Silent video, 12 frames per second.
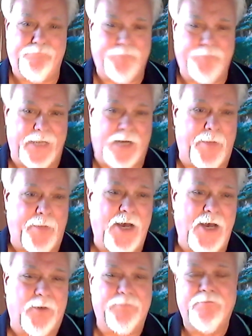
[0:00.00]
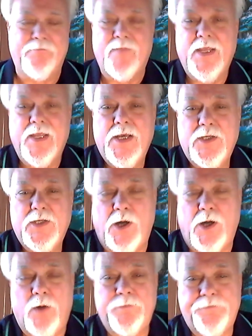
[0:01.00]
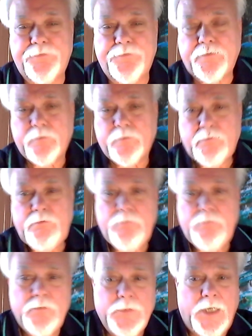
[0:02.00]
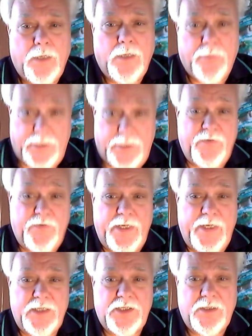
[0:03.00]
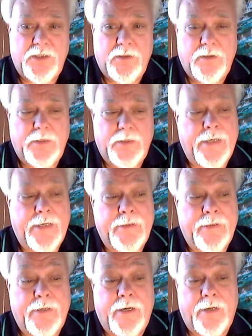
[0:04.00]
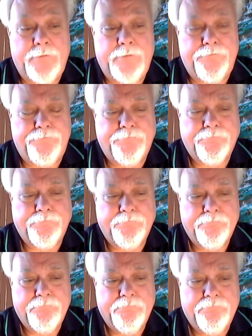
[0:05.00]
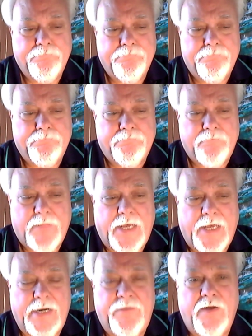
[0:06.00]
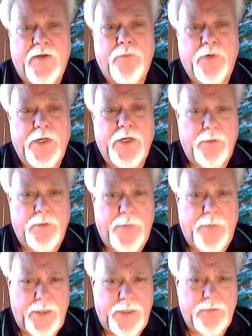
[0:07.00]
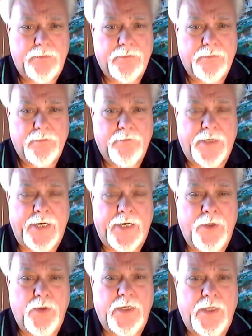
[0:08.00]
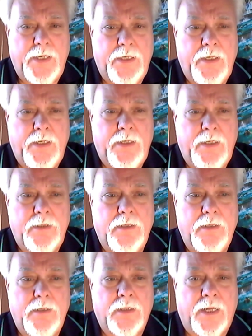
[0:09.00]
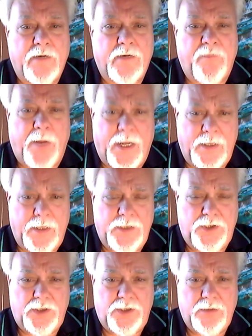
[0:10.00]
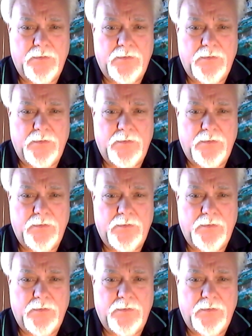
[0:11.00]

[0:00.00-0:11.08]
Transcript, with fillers: knock me out. So but 11 weeks and um, and I felt pretty good about it. But I knew that it needed a lot of polish,